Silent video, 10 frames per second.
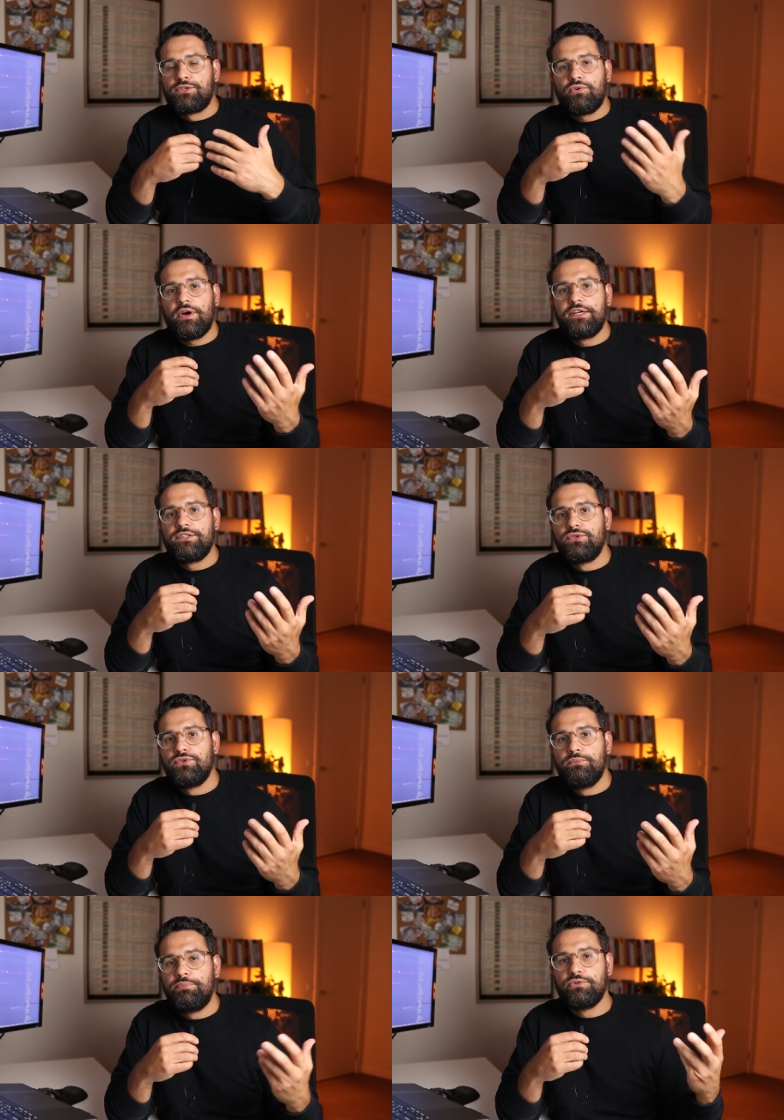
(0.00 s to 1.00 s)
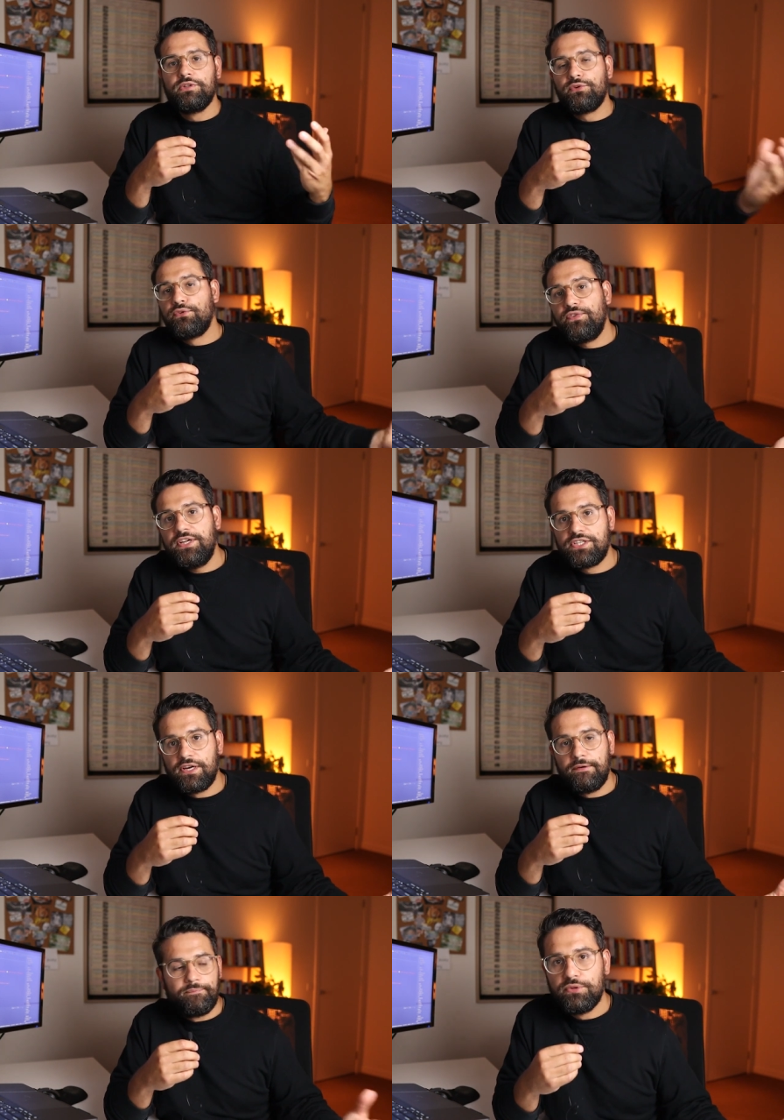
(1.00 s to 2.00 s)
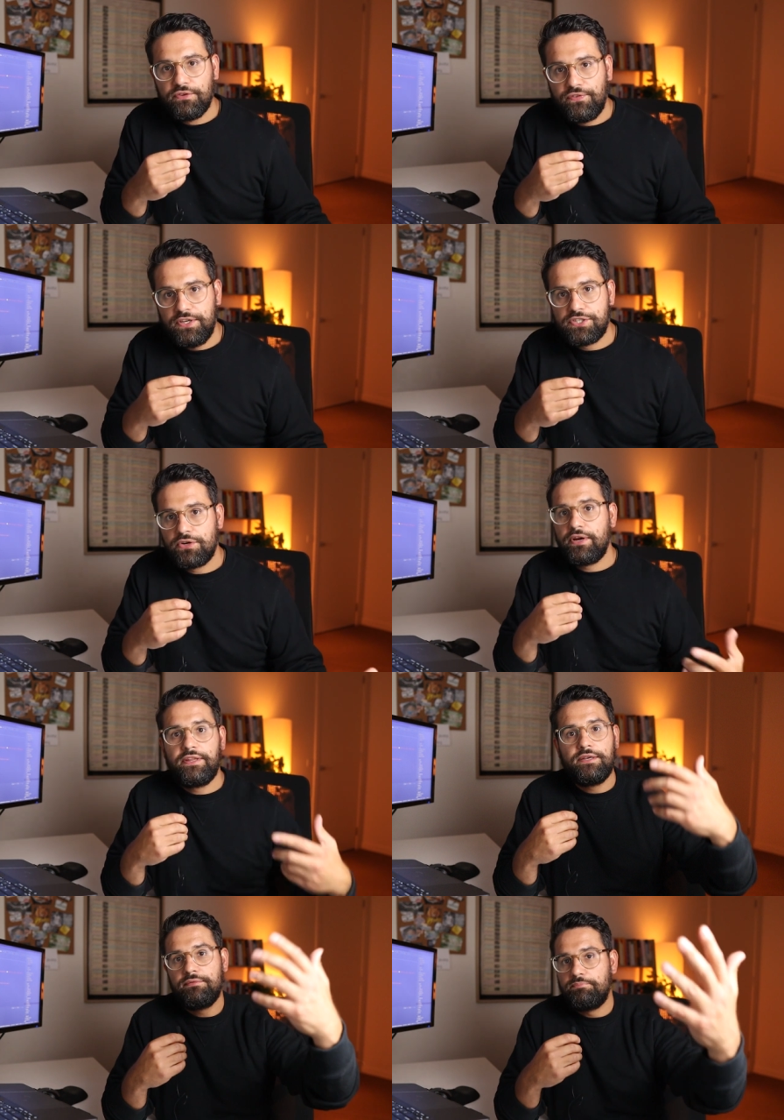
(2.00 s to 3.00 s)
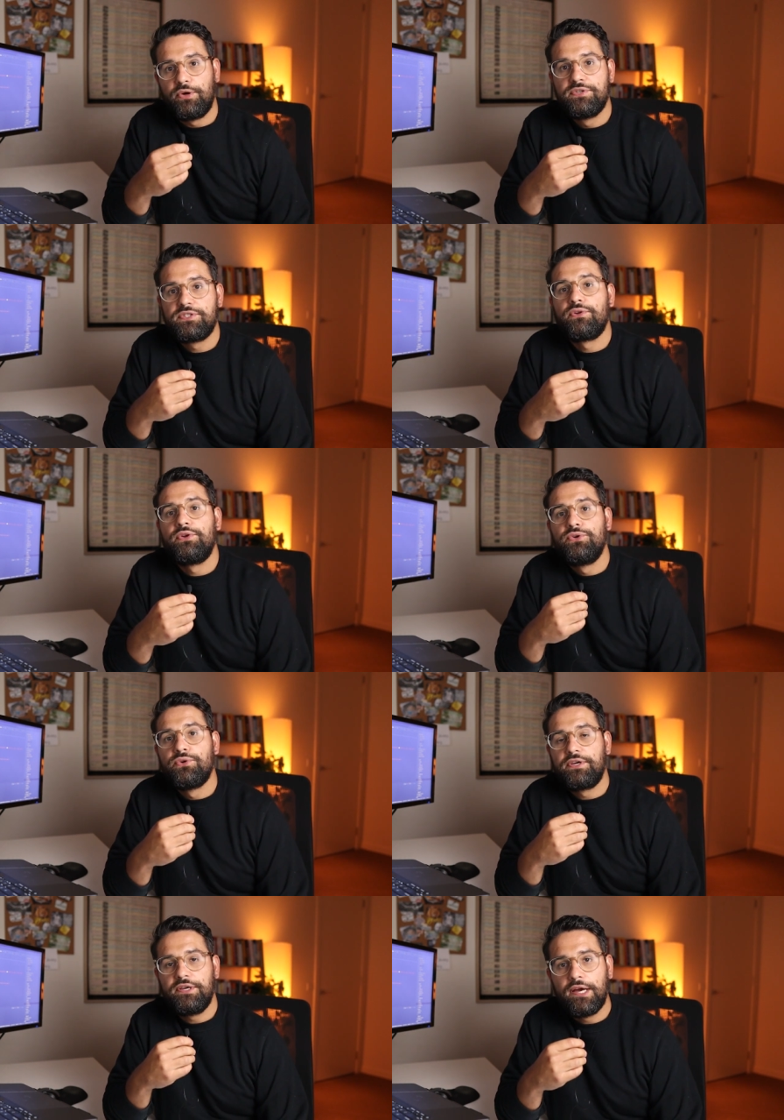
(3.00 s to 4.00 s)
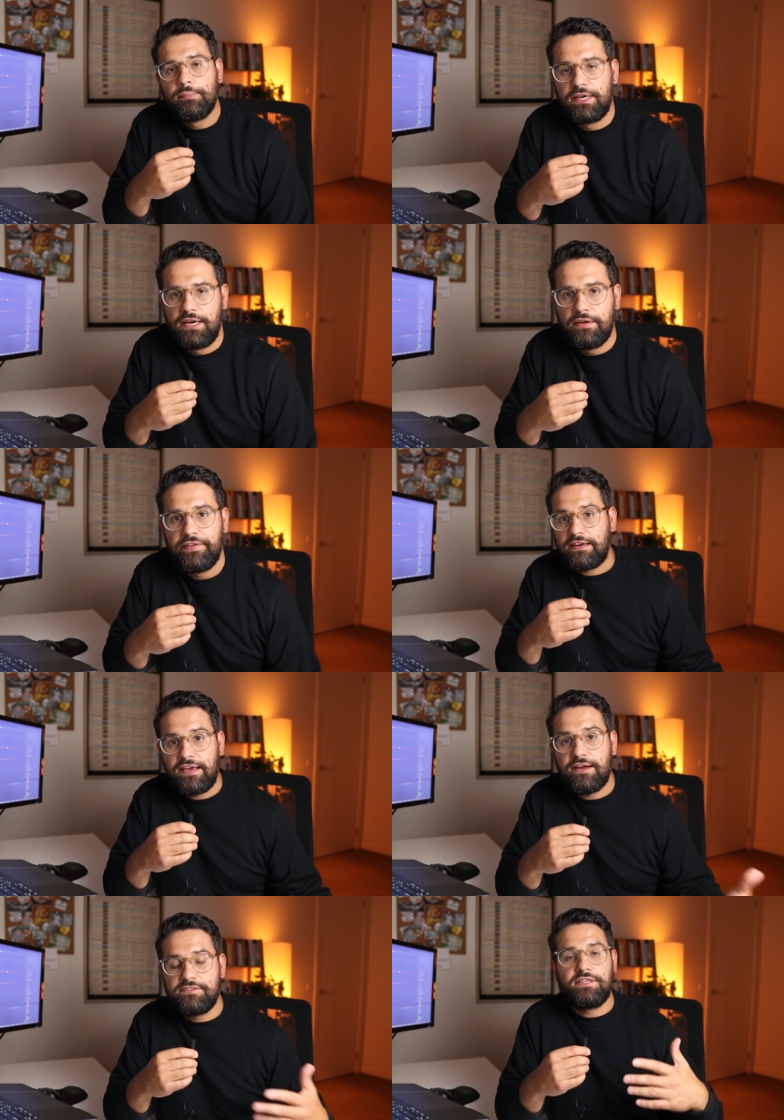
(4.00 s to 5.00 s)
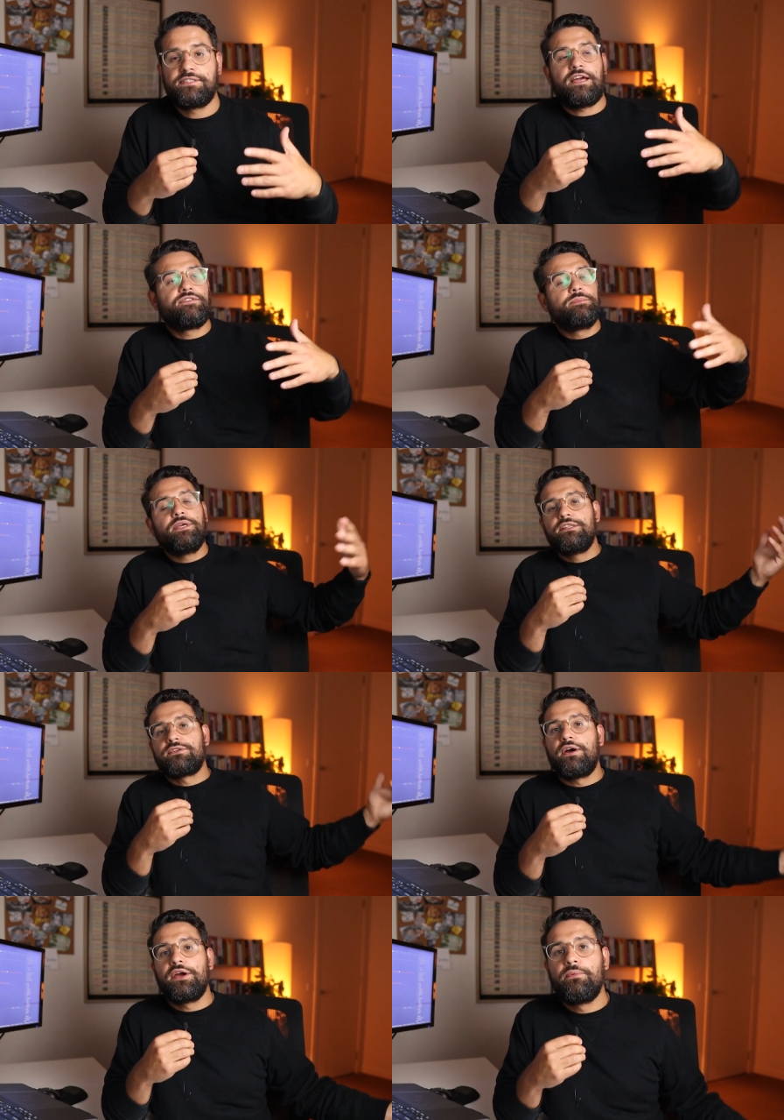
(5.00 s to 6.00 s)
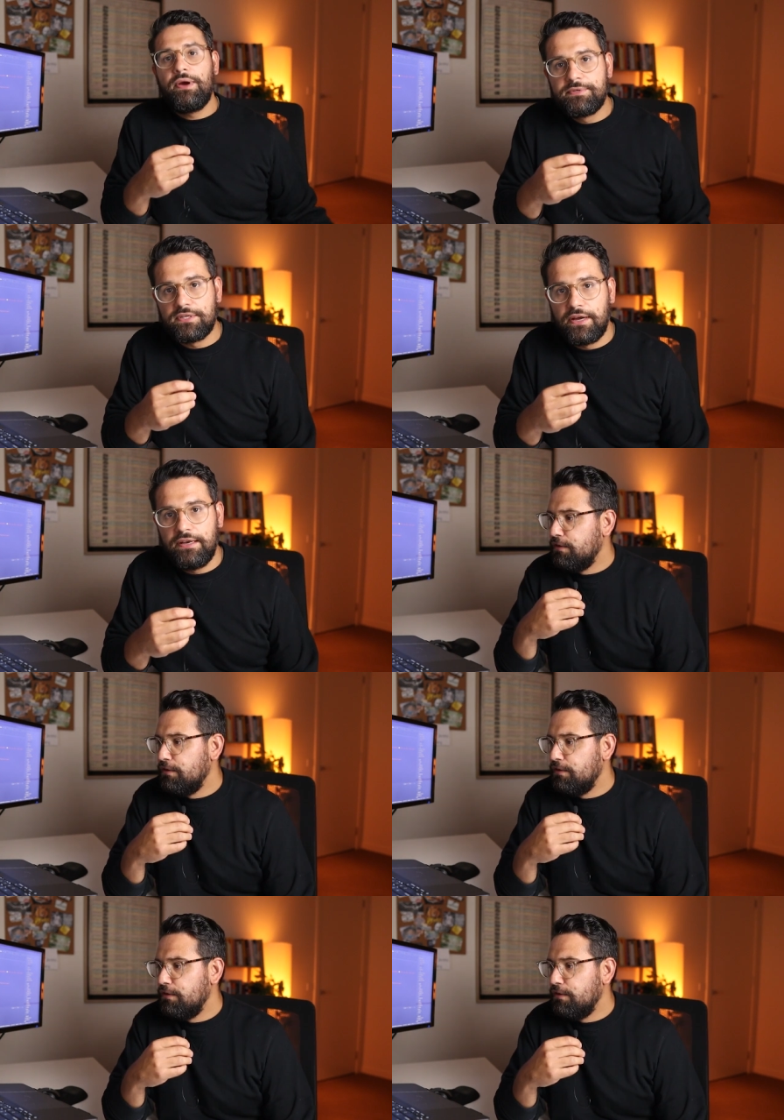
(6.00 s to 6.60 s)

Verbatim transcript: trying to build a little feature, build the feature and then post it on your GitHub account. That counts. It doesn't have to be an entire website.